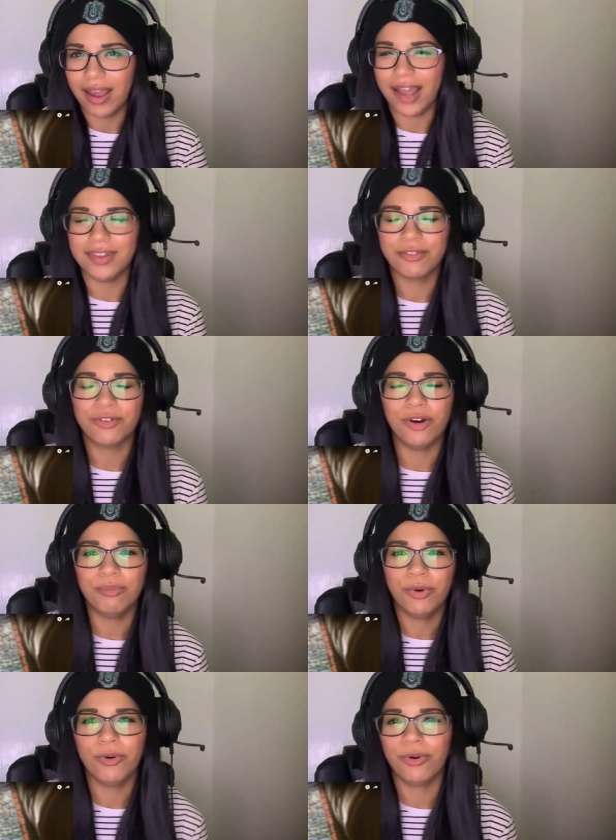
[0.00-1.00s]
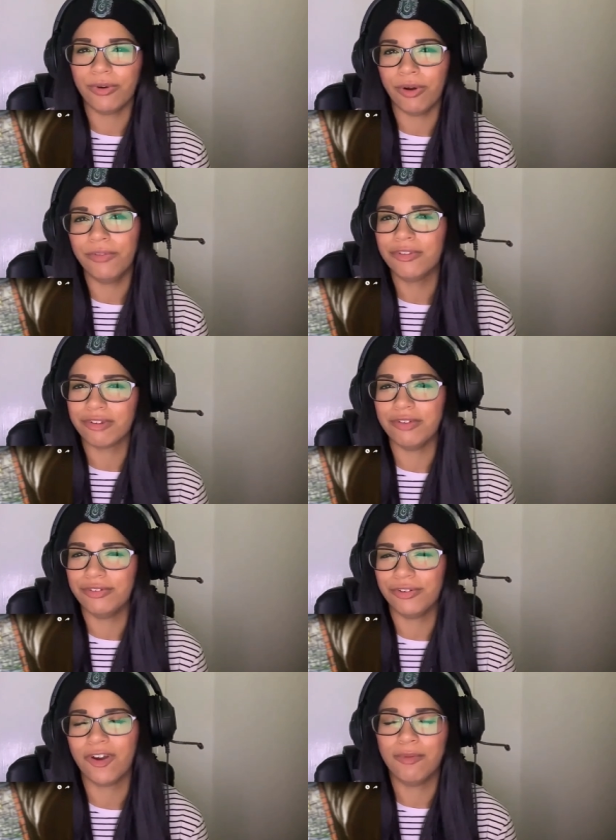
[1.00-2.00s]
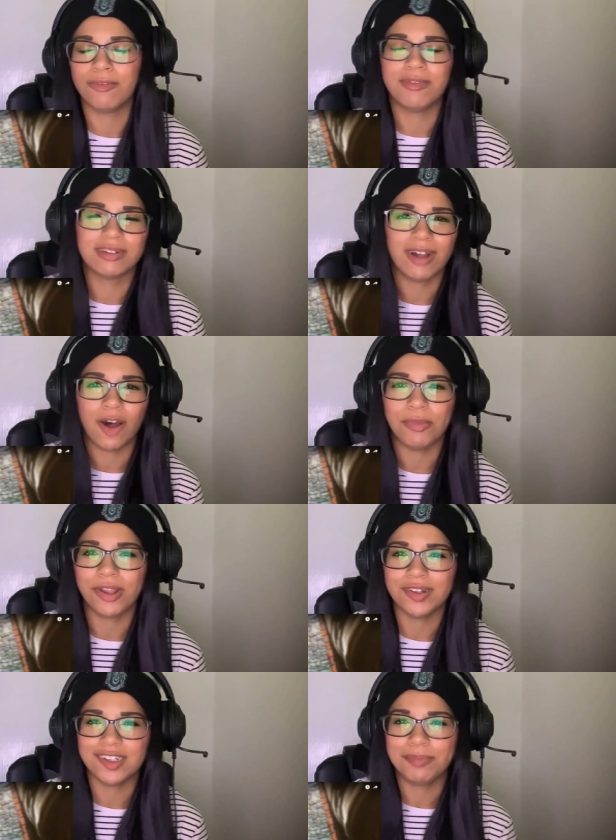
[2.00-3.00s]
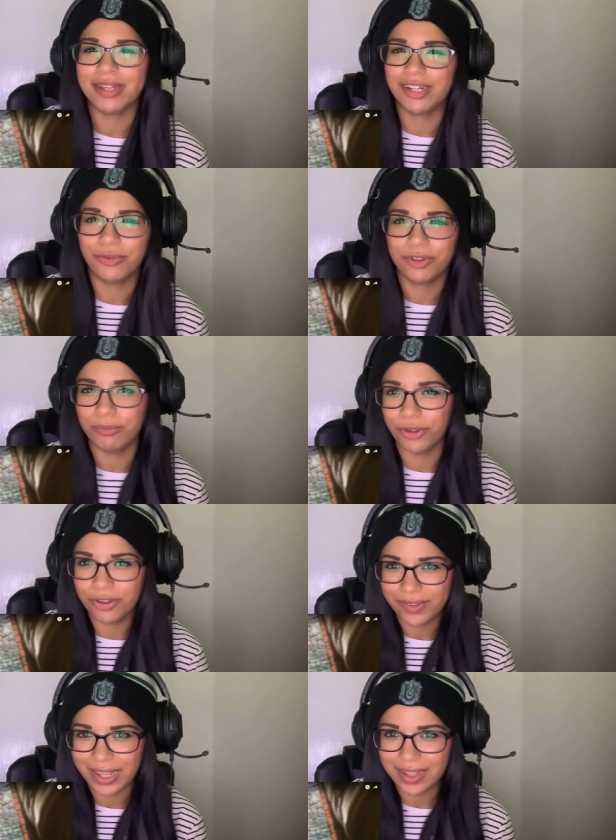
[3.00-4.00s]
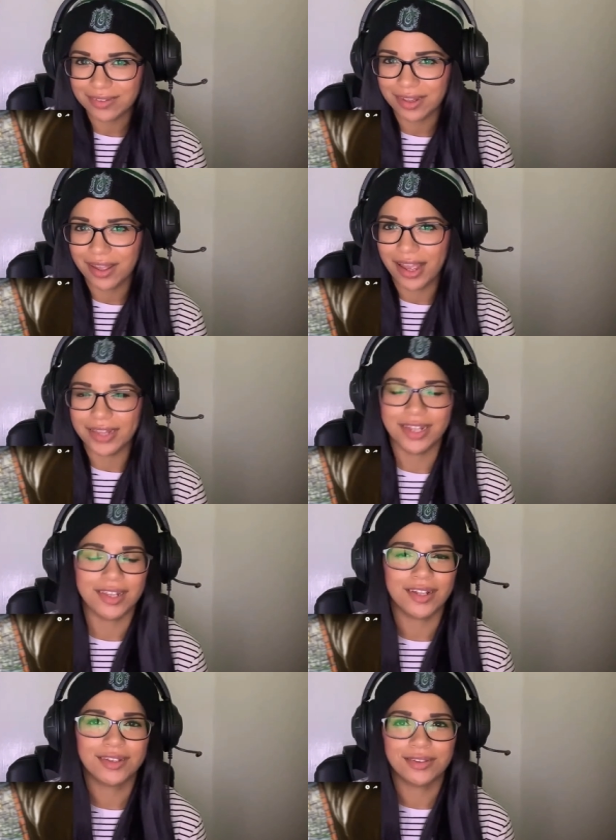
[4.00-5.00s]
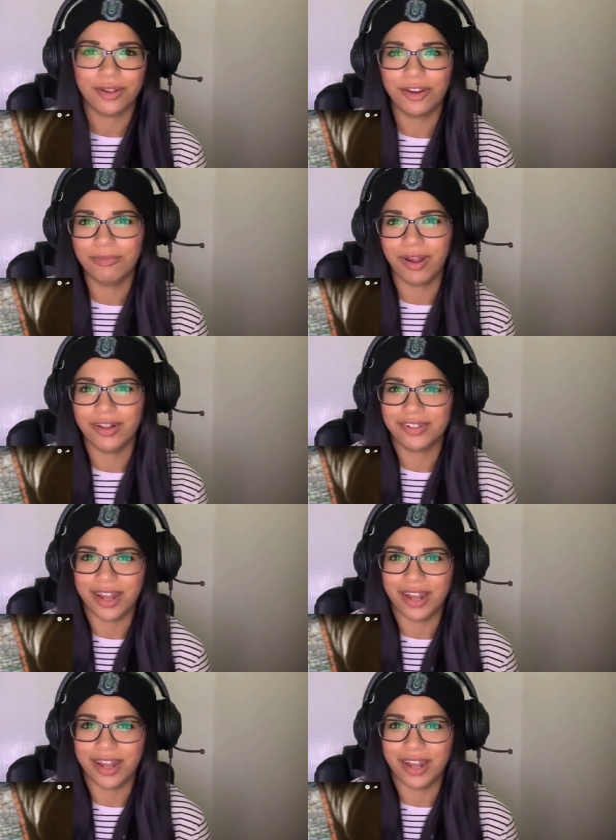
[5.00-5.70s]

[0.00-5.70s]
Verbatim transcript: and they've got more on the Gryffindor common room as well because it's been in all the movies, and there's like so much